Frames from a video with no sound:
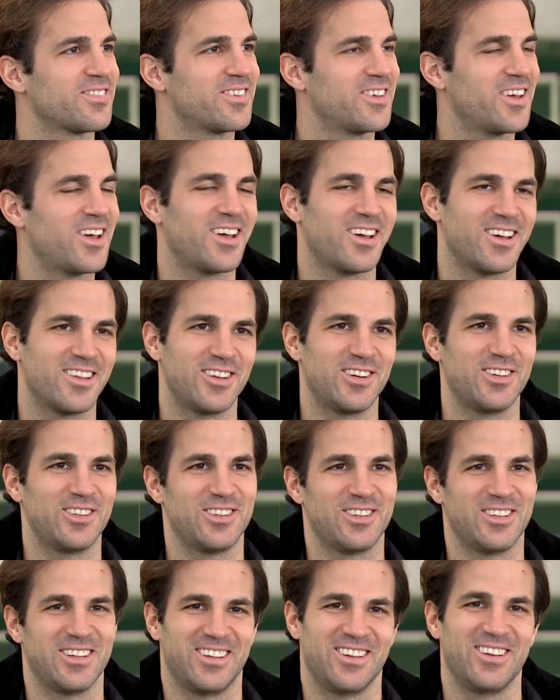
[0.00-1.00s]
I had a
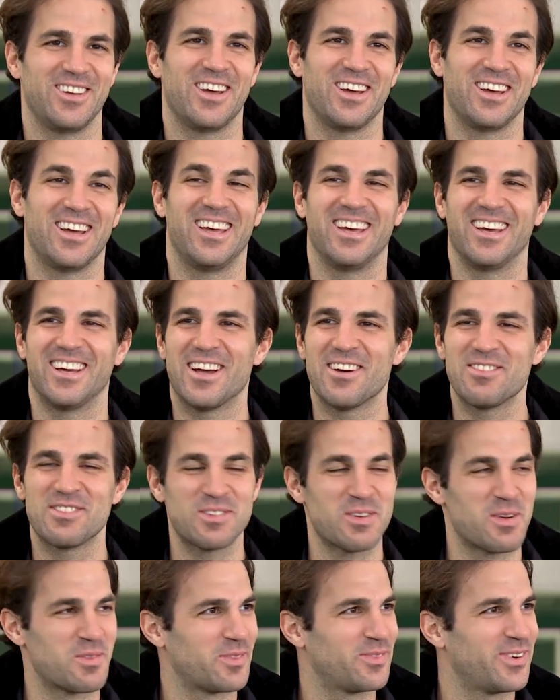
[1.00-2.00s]
little. Yeah, I have
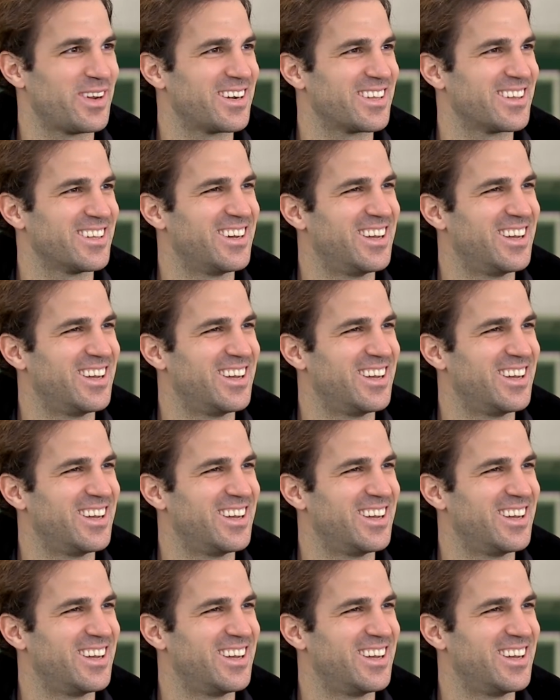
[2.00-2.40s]
to be prepared, no?